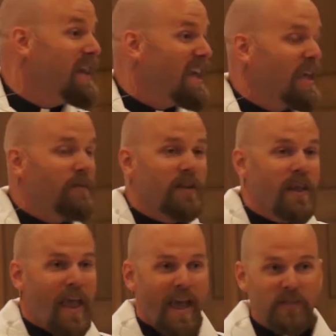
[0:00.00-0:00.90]
even
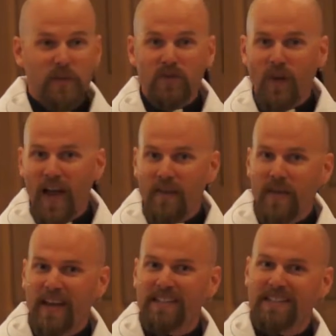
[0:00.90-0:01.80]
as we drive,
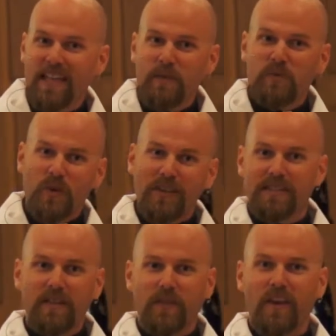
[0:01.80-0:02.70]
and it seems
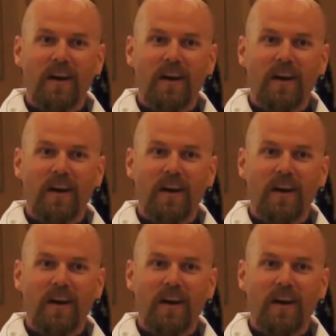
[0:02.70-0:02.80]
relatively